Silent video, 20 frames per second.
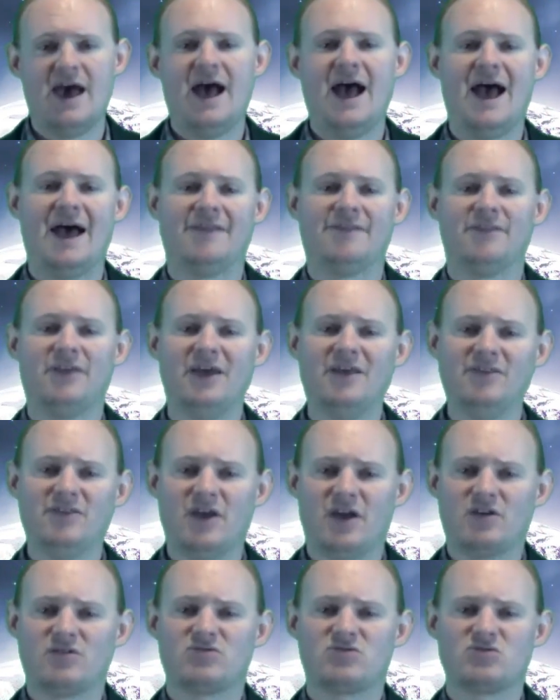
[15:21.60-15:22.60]
And then
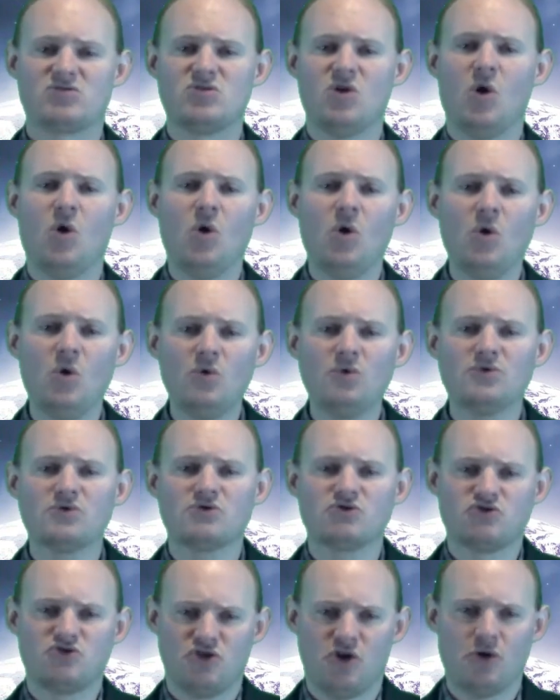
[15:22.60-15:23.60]
they sold
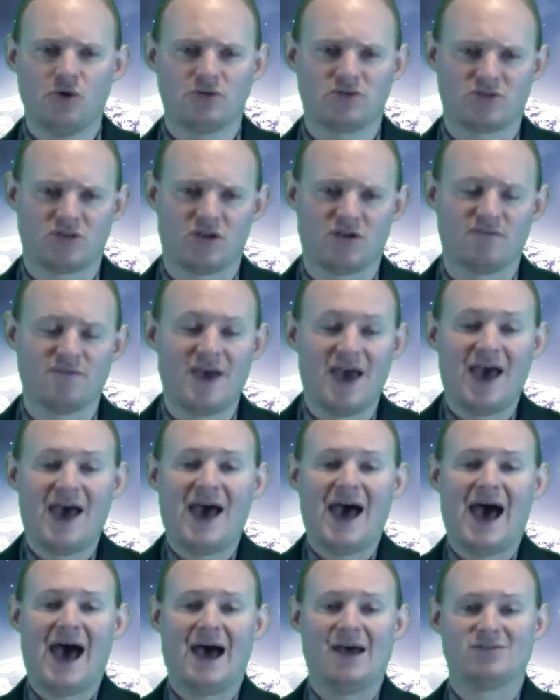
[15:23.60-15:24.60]
Joseph
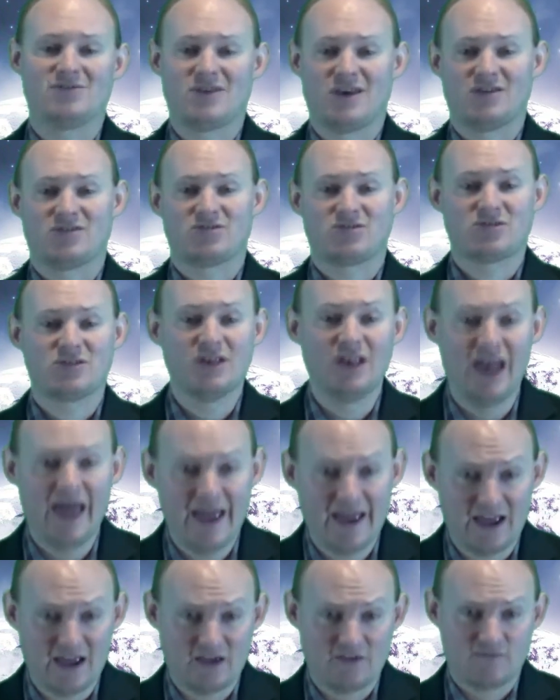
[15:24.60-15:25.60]
as a
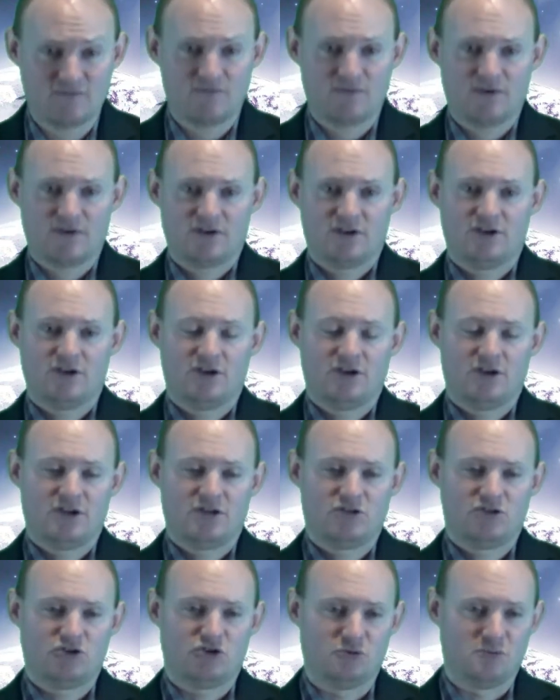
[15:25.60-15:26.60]
slave
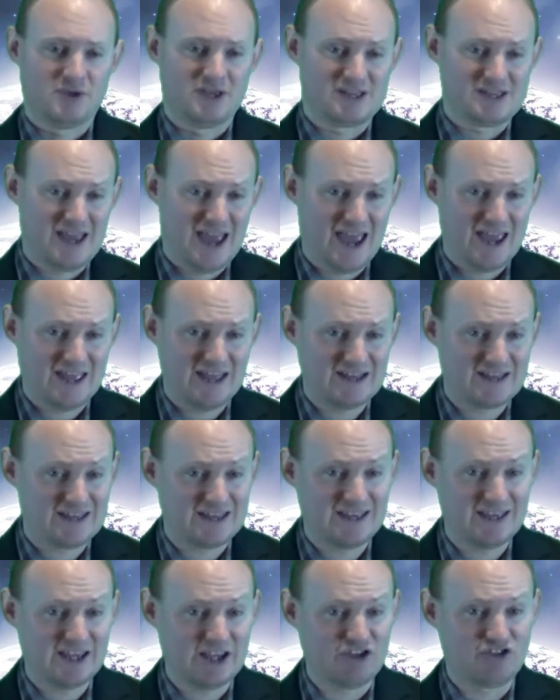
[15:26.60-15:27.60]
to be taken
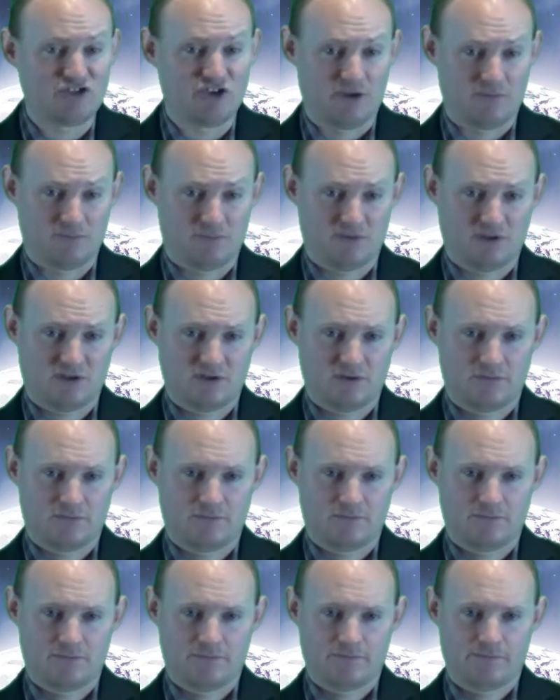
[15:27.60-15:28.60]
to Egypt.
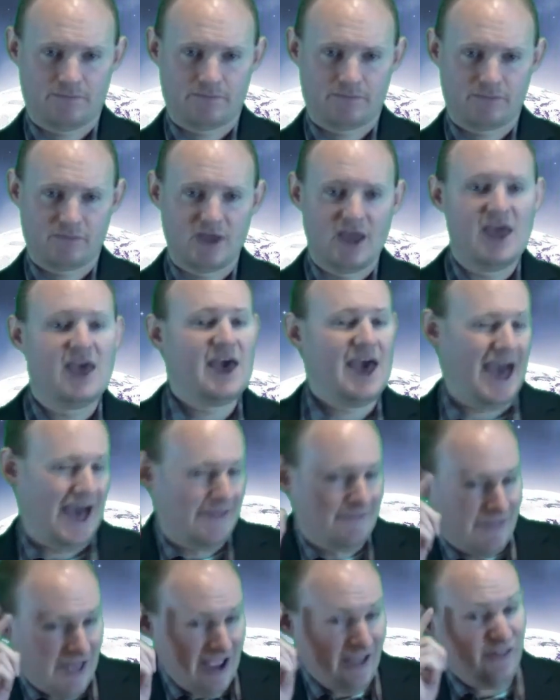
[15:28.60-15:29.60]

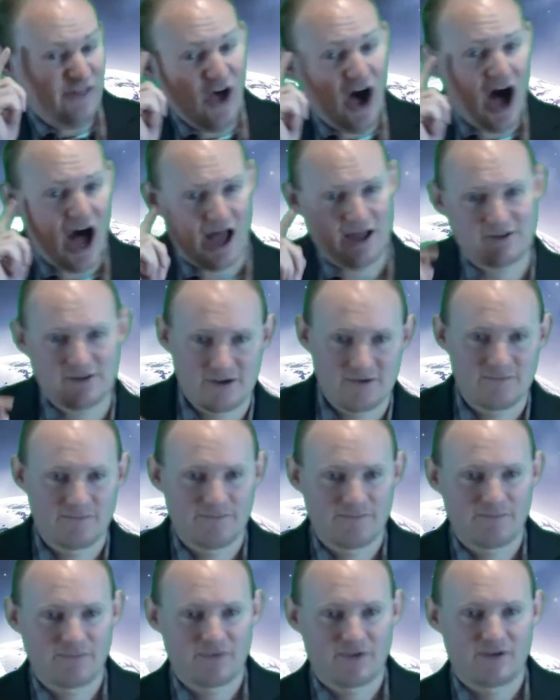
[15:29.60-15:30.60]
And they thought
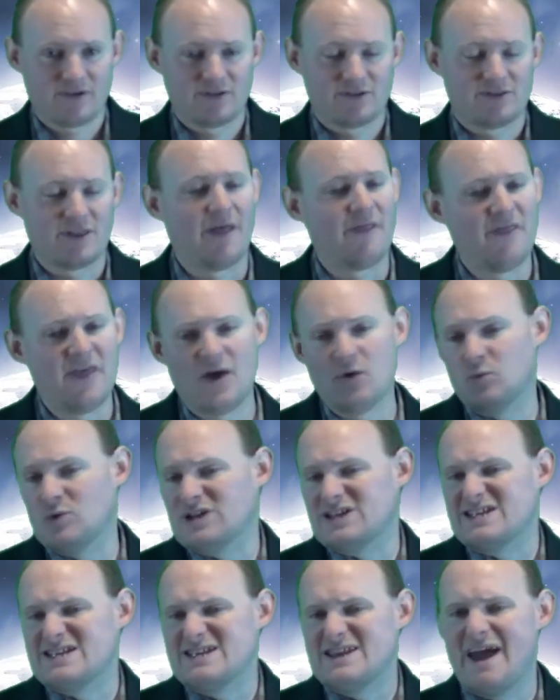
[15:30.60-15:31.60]
that they
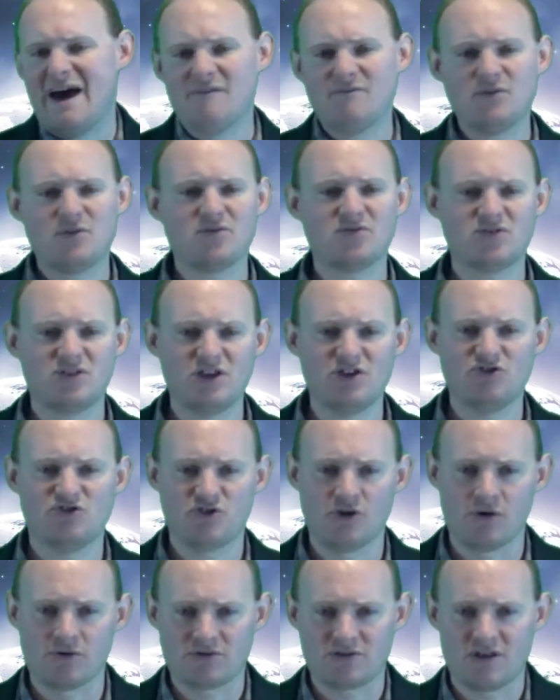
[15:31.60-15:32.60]
would never see
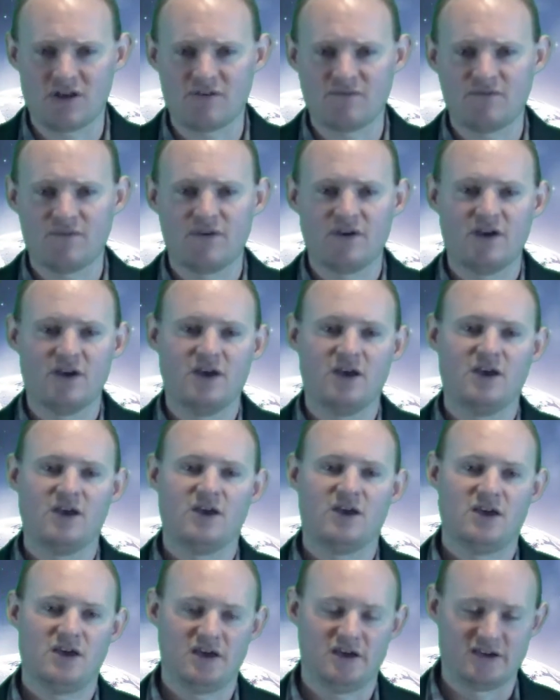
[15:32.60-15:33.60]
Joseph
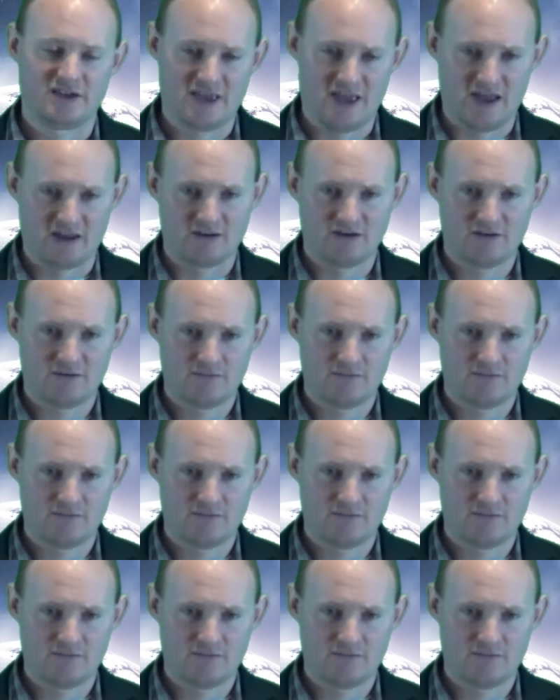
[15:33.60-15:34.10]
again.